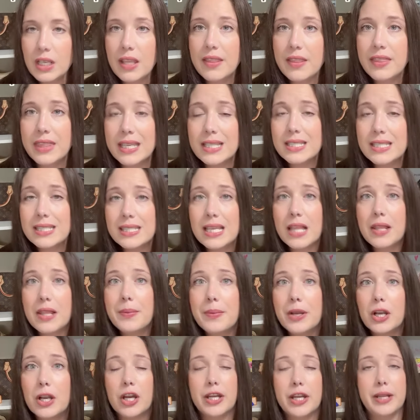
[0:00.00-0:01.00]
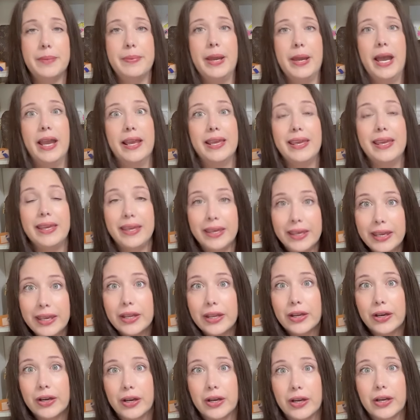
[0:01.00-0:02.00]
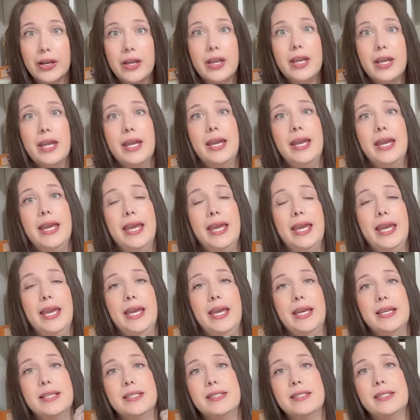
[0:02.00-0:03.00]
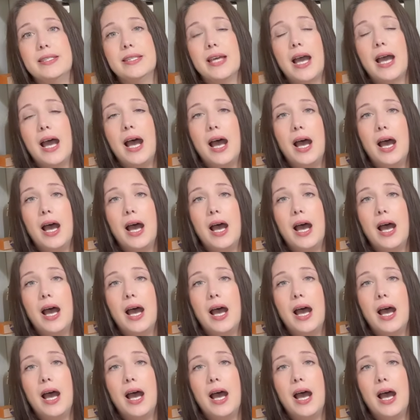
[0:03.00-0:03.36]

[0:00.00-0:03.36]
this Stella McCartney bag here is,